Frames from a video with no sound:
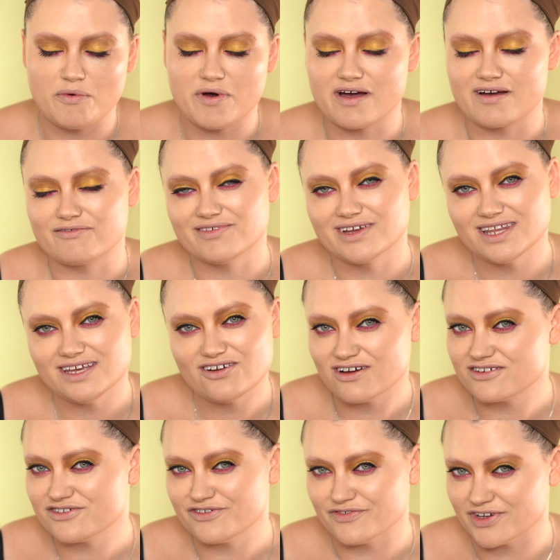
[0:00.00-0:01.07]
were really
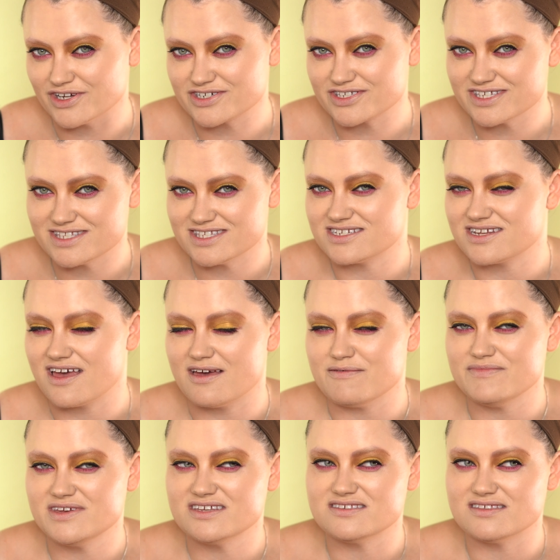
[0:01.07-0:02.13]
controversial at the
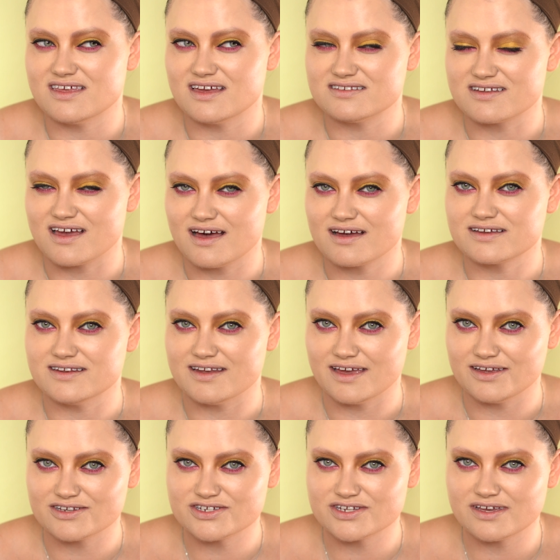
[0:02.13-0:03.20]
time because of their dark
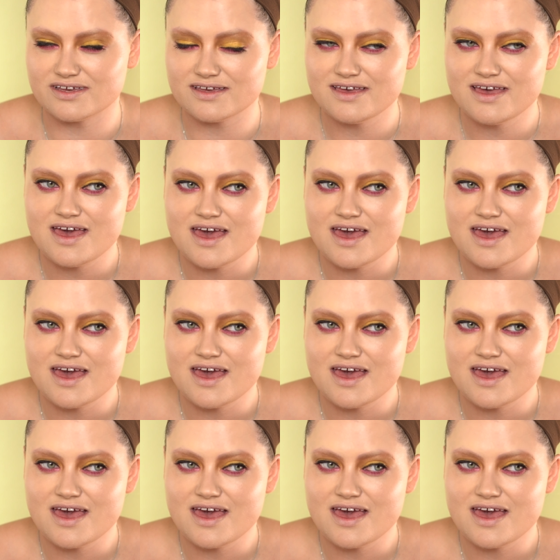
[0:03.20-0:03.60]
nature,